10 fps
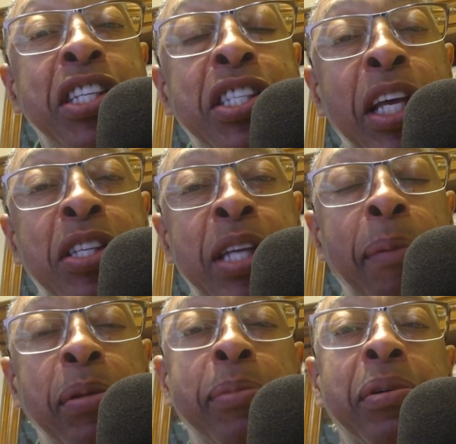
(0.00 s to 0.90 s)
is
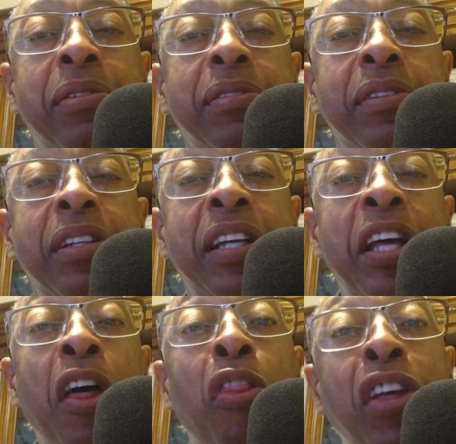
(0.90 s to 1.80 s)
acceptable?
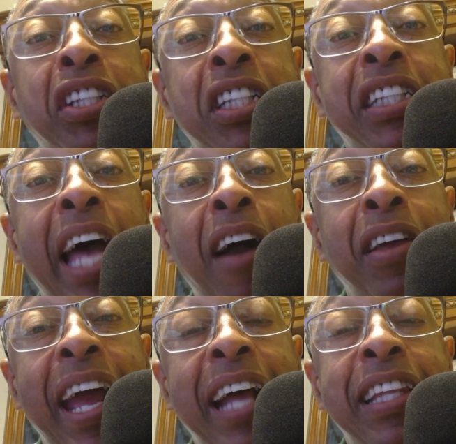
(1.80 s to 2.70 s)
This is how
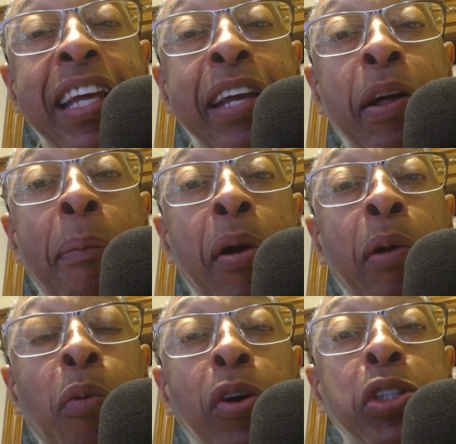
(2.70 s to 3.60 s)
Kathy
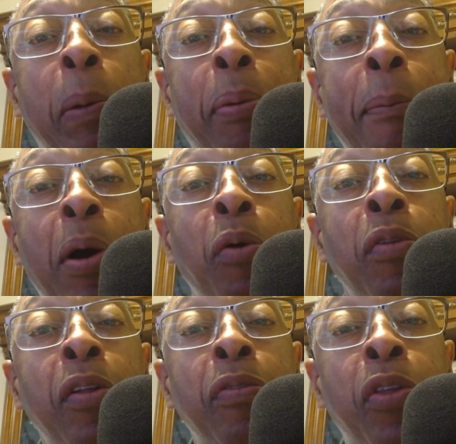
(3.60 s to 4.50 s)
Englebert wants to
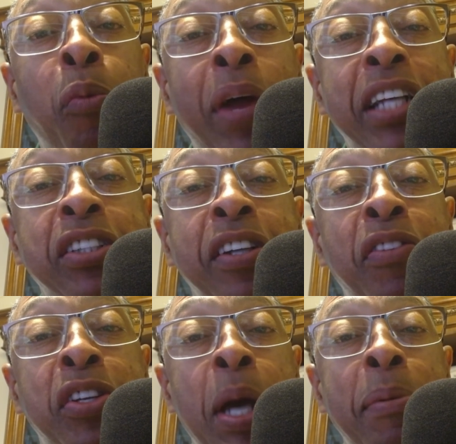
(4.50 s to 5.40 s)
promote the rest of
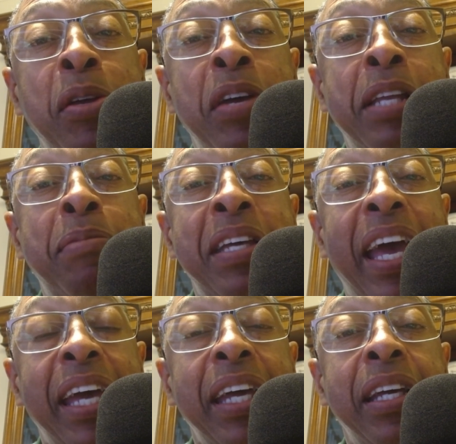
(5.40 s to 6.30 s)
the
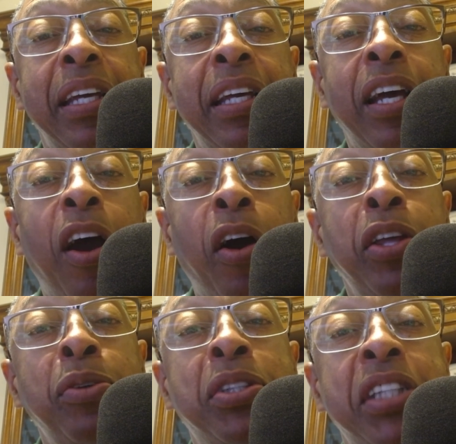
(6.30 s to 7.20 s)
WNBA? Are
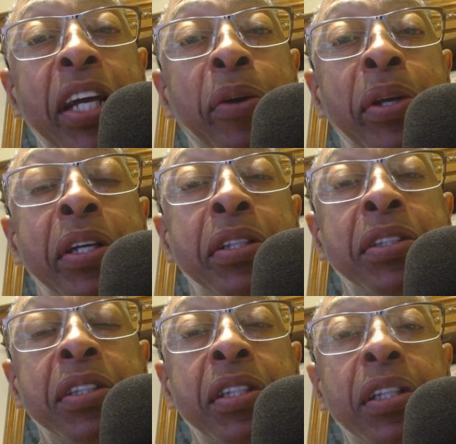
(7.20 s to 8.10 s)
you
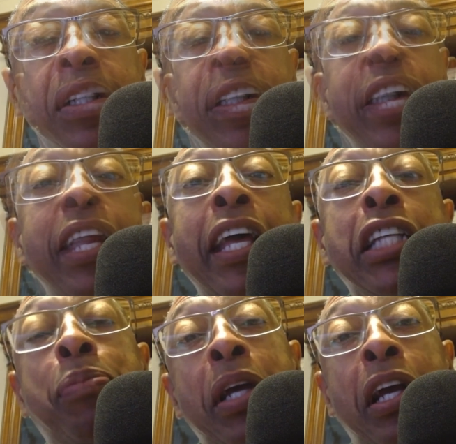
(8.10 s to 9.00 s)
serious? It
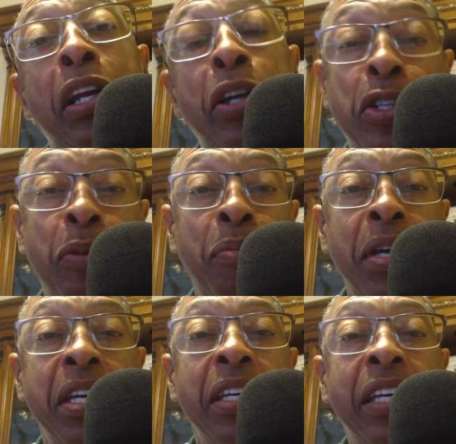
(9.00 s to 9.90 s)
has been clear to
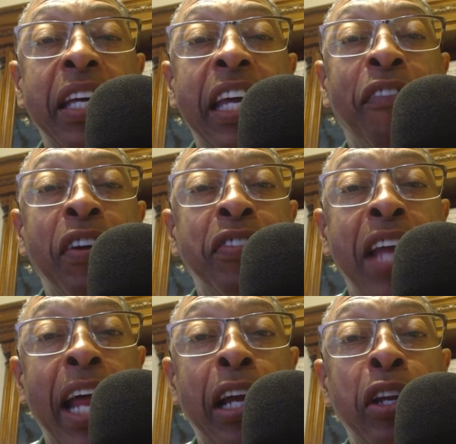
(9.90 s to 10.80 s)
me, if it's
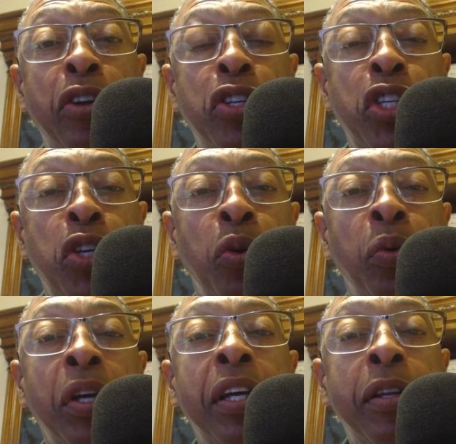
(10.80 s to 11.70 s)
not clear to you,
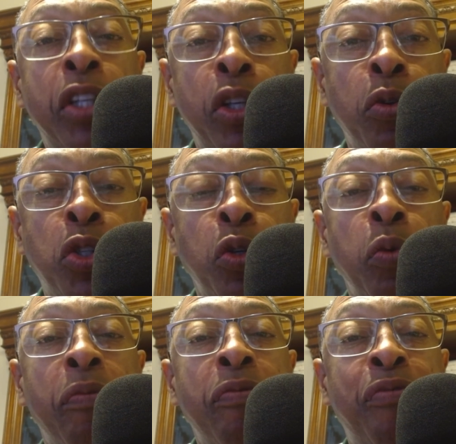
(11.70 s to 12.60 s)

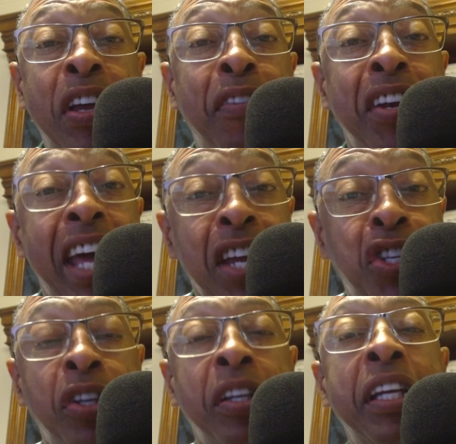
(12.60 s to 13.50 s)
YouTube, Fever
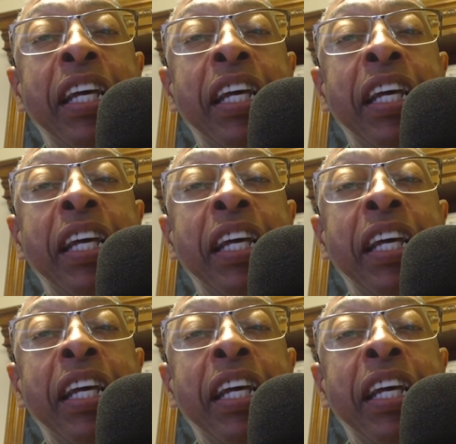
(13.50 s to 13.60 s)
Nation,